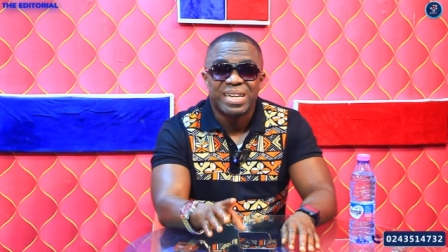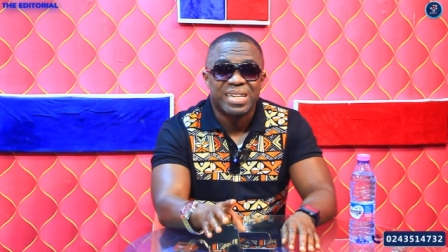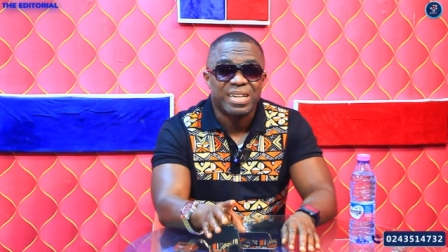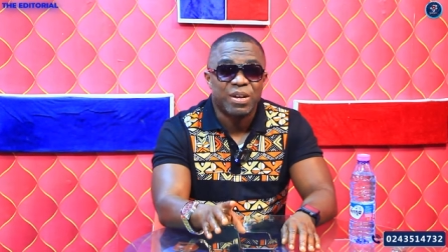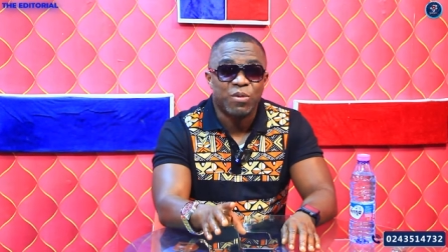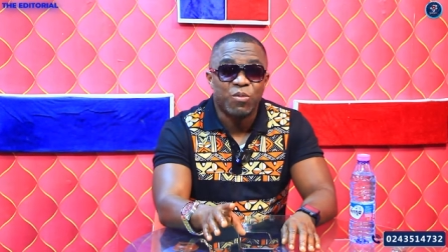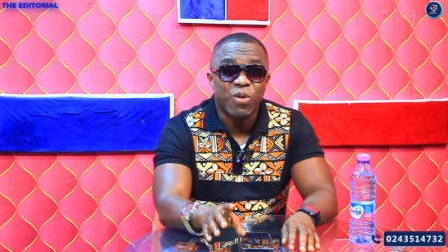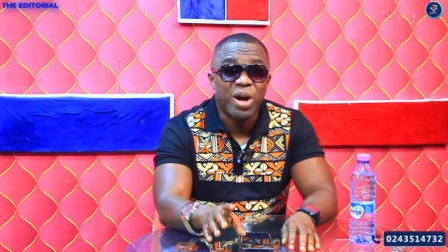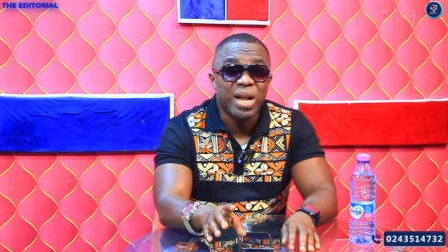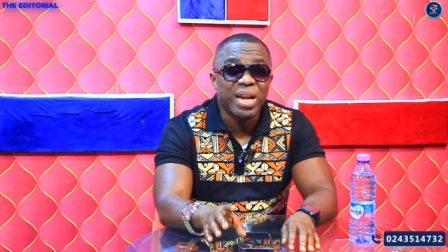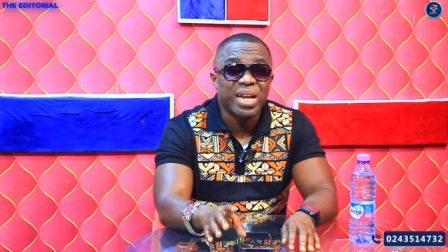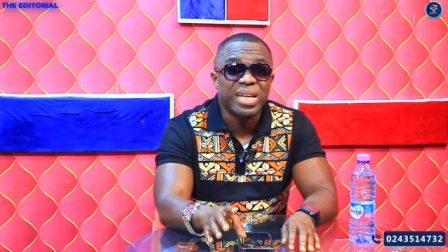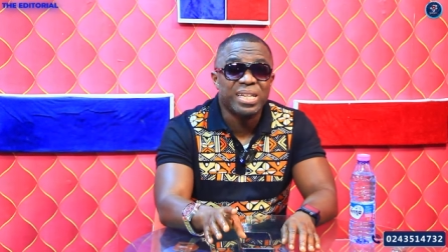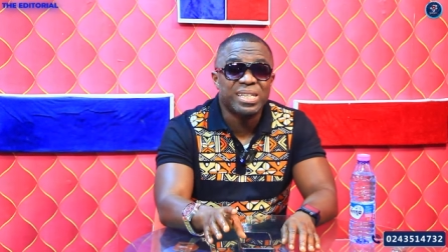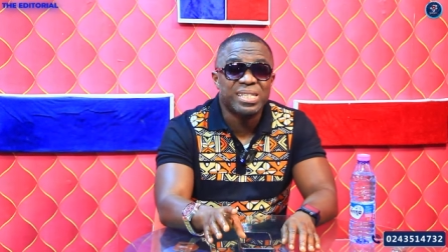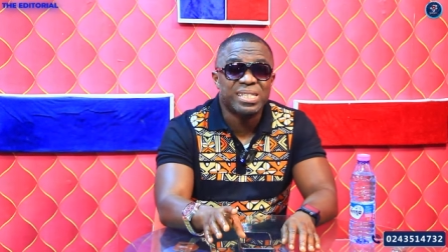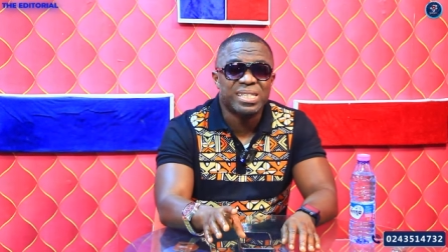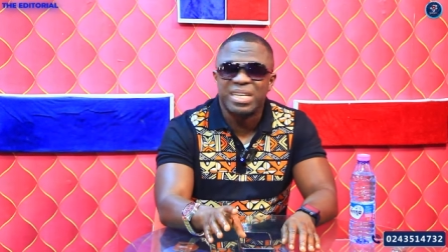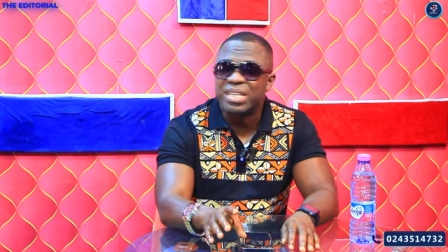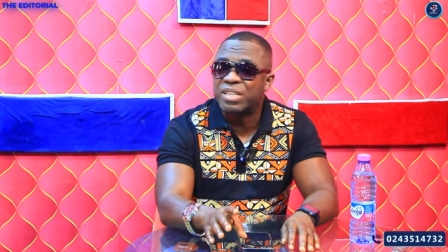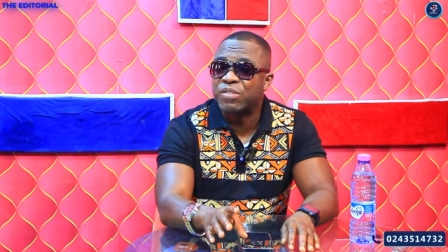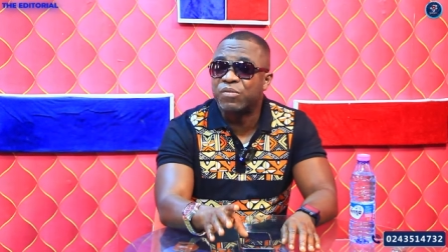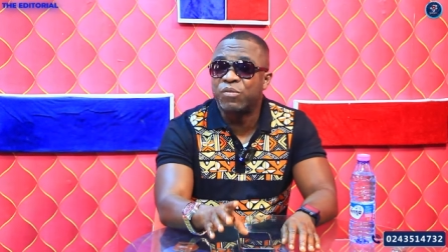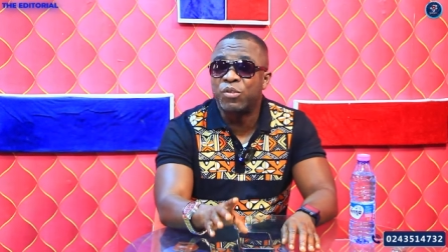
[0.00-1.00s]
The wallet
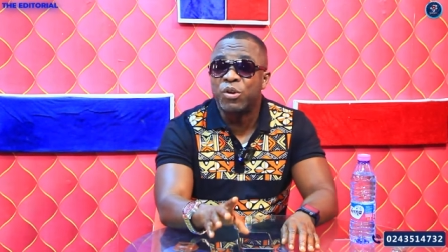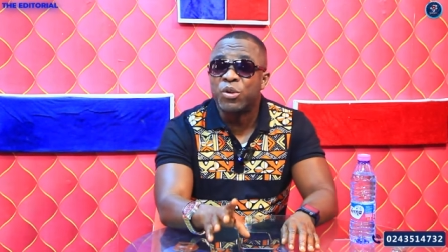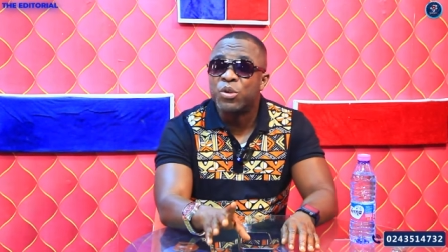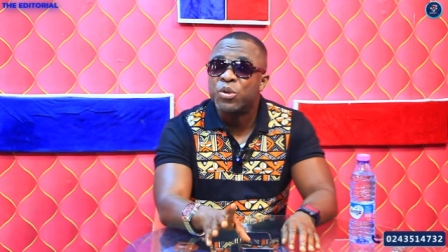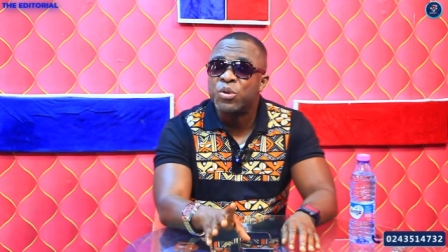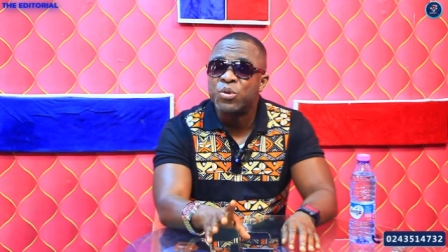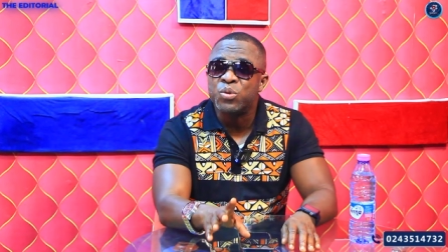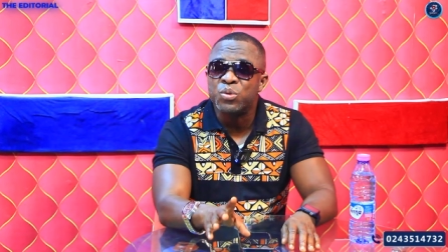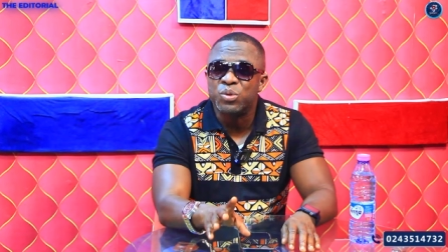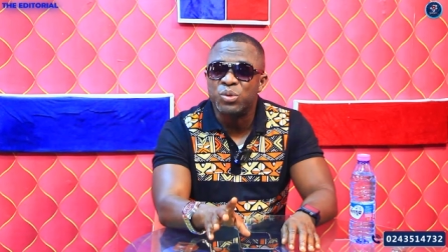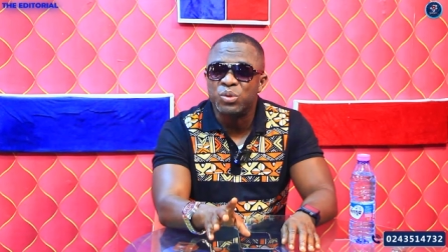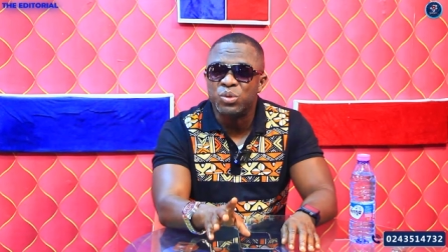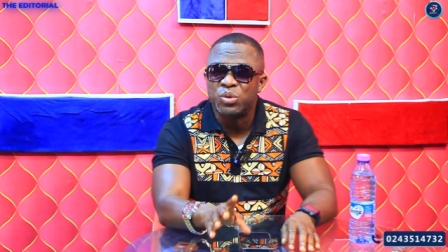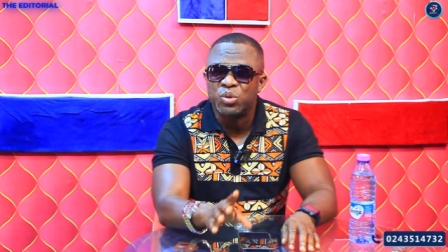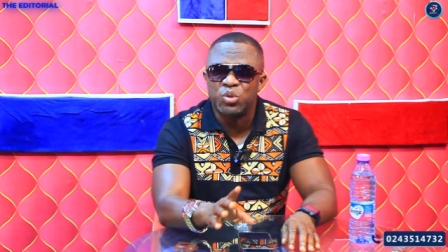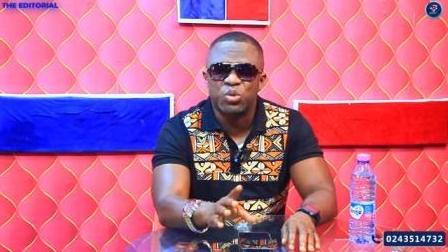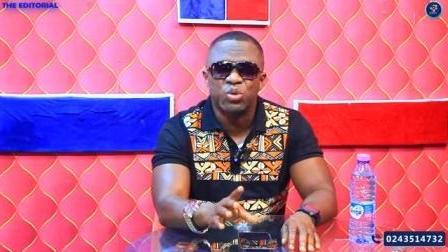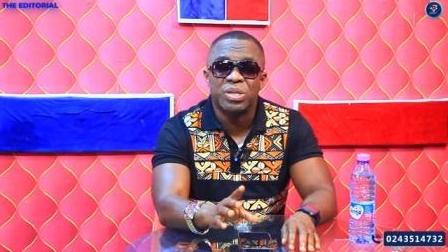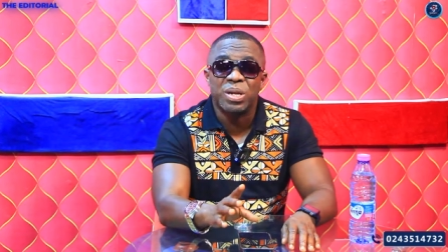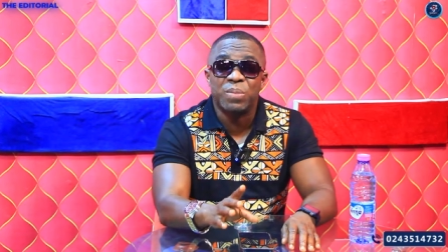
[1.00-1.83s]
is for you to